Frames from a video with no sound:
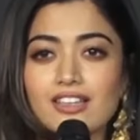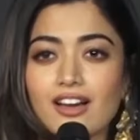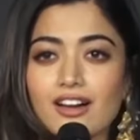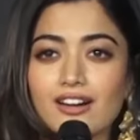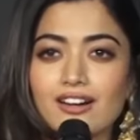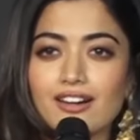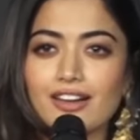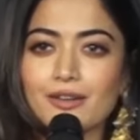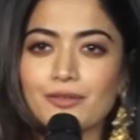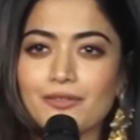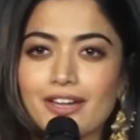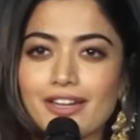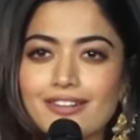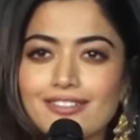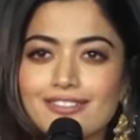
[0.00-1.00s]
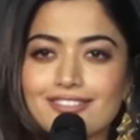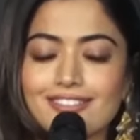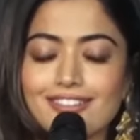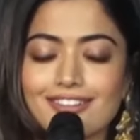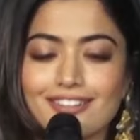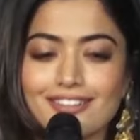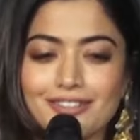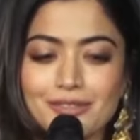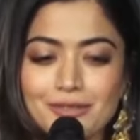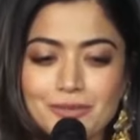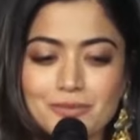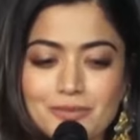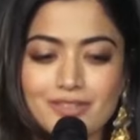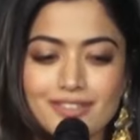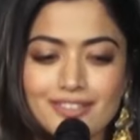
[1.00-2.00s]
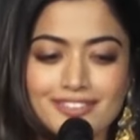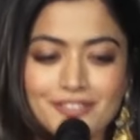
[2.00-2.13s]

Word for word: Yeah, I went um,